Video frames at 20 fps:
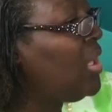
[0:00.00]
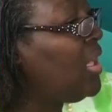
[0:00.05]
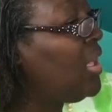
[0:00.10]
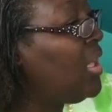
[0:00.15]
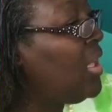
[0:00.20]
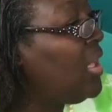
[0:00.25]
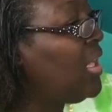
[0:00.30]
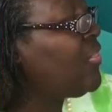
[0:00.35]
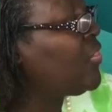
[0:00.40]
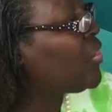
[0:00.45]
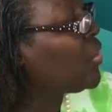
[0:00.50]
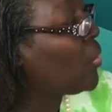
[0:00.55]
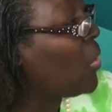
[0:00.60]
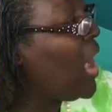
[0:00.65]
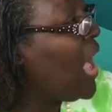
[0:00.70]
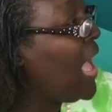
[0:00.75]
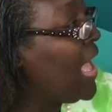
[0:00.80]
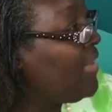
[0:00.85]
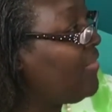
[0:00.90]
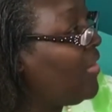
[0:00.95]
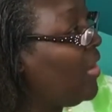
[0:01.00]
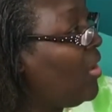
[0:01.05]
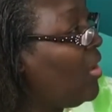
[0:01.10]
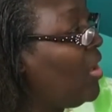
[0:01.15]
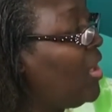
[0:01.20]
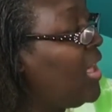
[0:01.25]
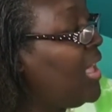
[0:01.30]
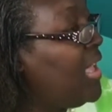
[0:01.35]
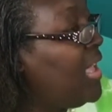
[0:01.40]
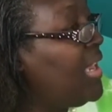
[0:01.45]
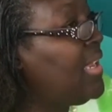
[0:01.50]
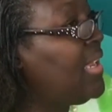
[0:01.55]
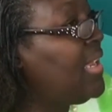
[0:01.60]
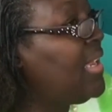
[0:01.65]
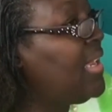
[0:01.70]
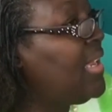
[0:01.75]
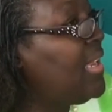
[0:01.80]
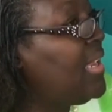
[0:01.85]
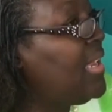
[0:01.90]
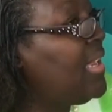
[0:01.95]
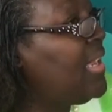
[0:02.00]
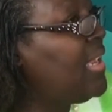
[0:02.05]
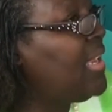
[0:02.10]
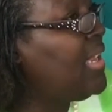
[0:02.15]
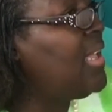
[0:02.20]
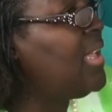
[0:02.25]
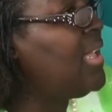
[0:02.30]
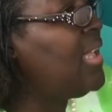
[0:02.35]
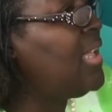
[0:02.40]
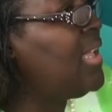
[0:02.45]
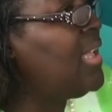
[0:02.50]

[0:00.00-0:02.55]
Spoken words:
can thrive on. I